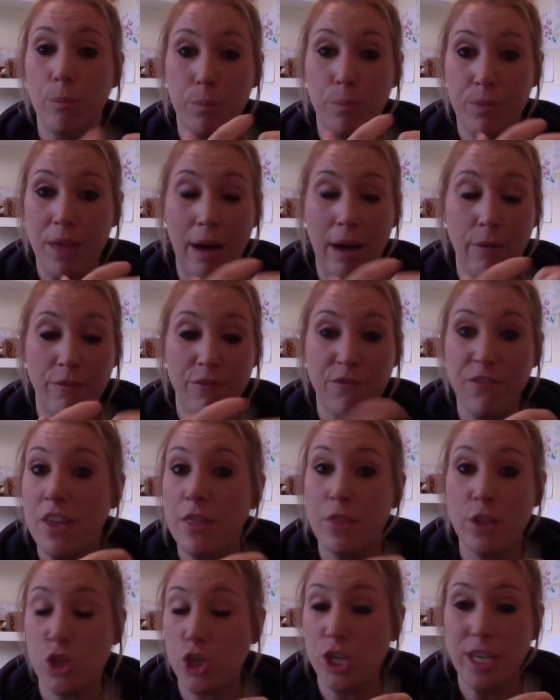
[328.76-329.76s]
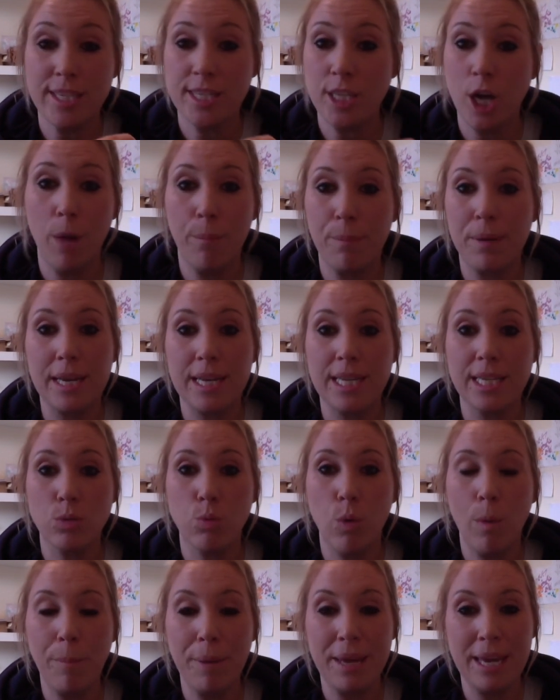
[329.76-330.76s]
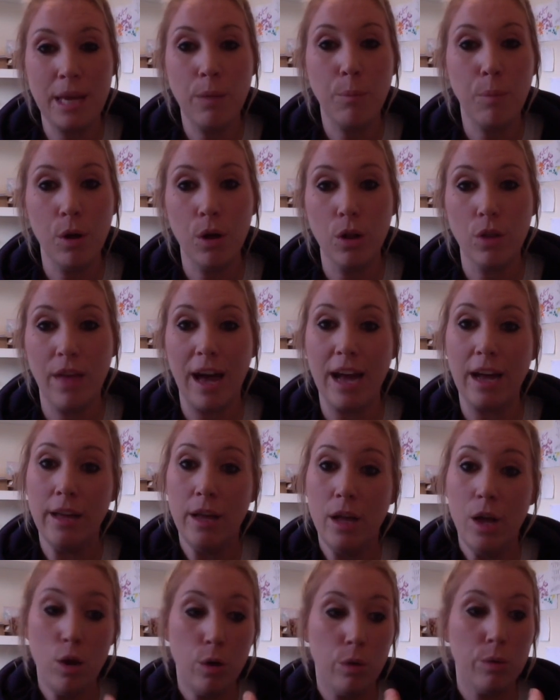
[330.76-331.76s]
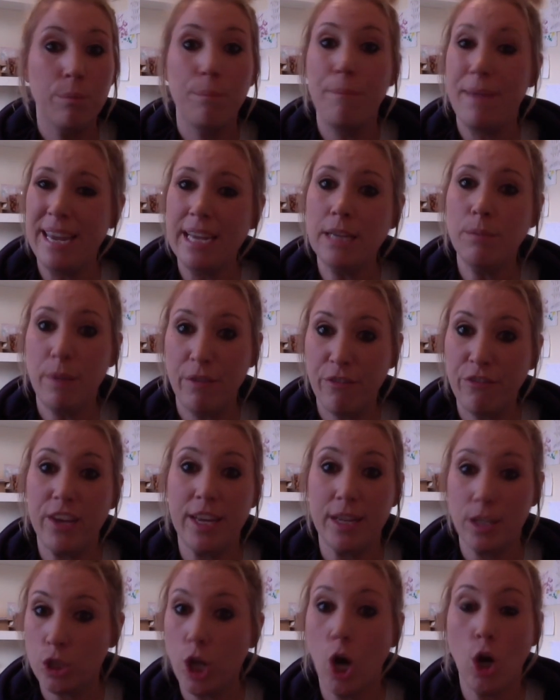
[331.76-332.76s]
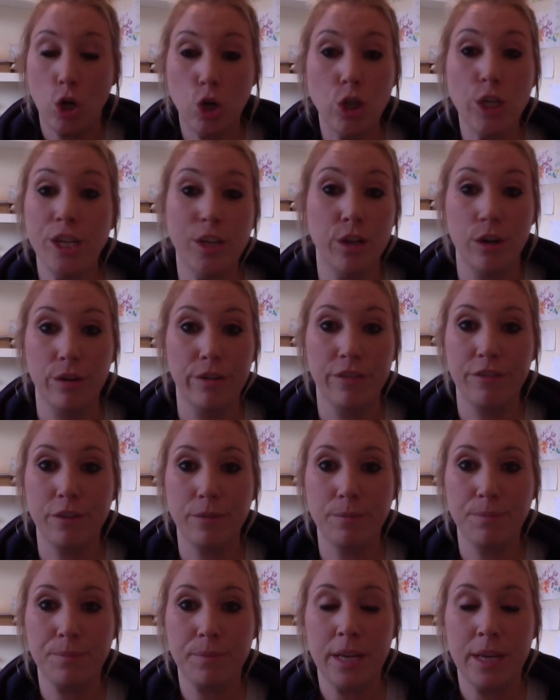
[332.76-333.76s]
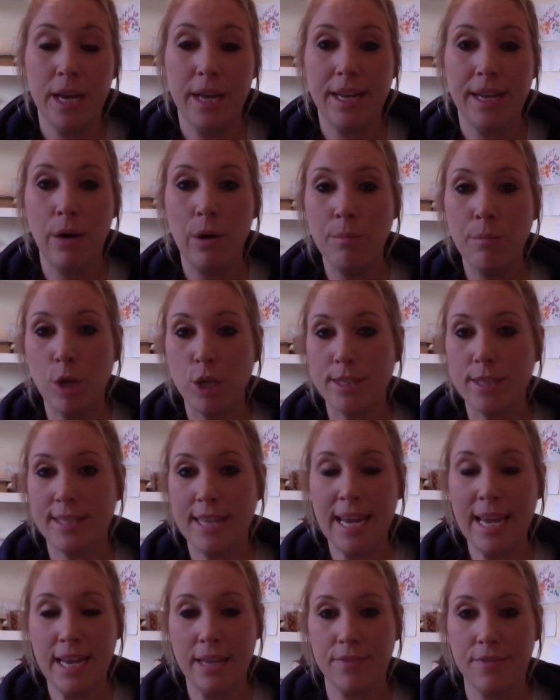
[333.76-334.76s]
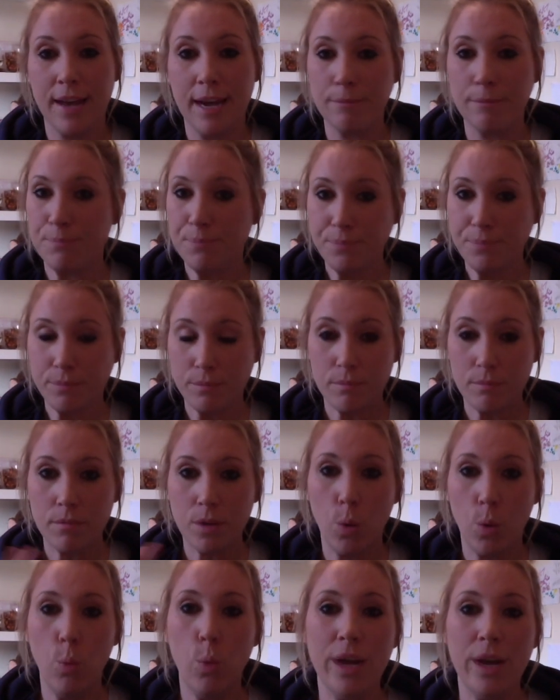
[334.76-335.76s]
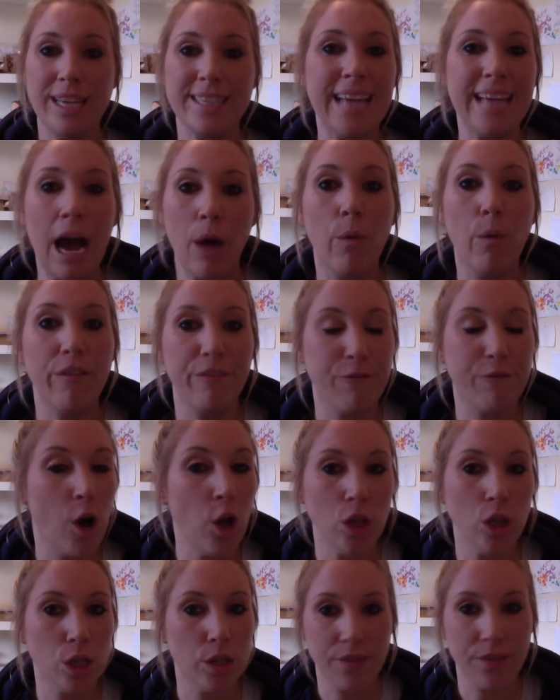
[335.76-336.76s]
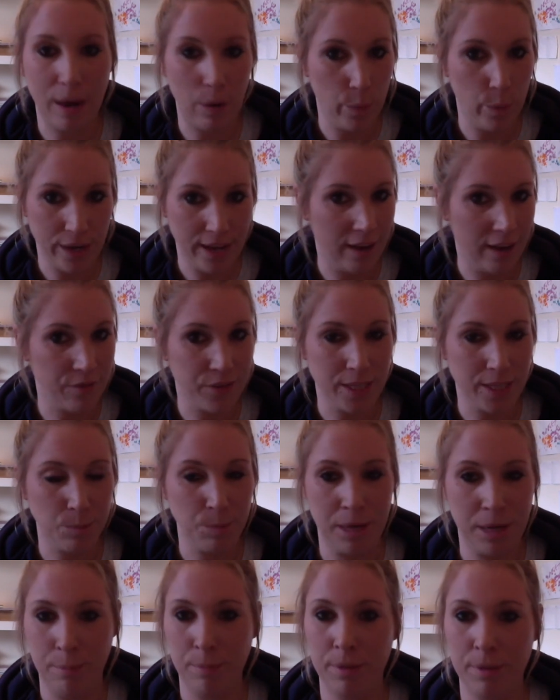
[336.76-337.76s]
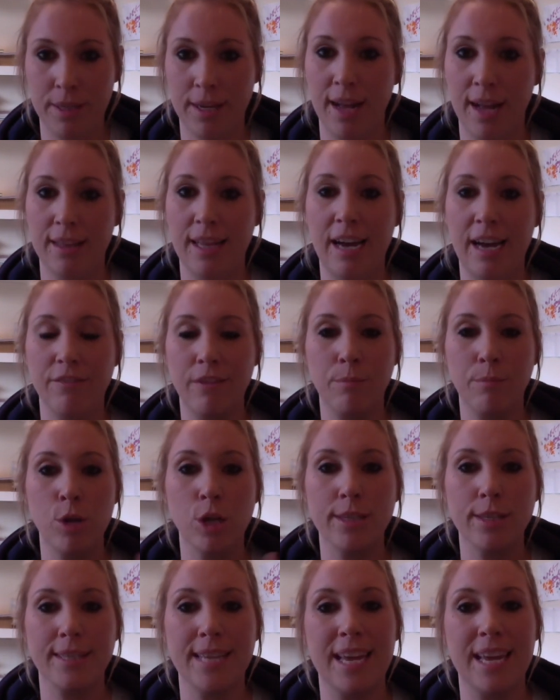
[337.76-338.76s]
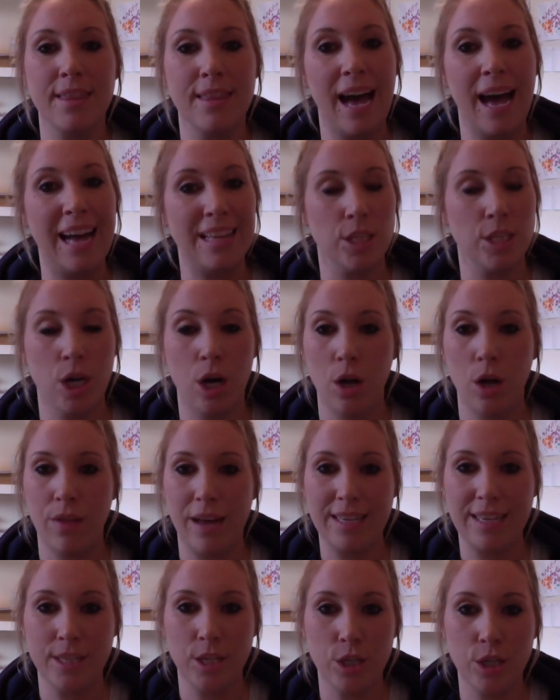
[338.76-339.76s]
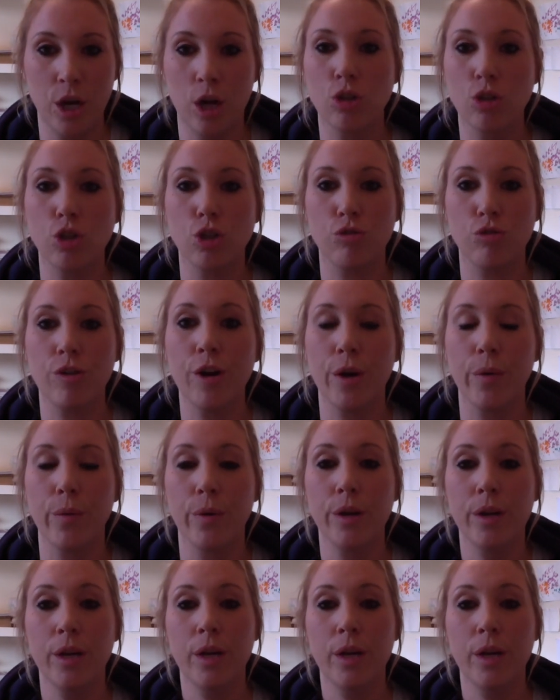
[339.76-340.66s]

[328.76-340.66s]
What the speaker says: that fit the jigsaw piece were people that made me feel not good enough. Now, I'm not saying that it's our fault that we have these people in our life. I'm not saying that at all. That is not true.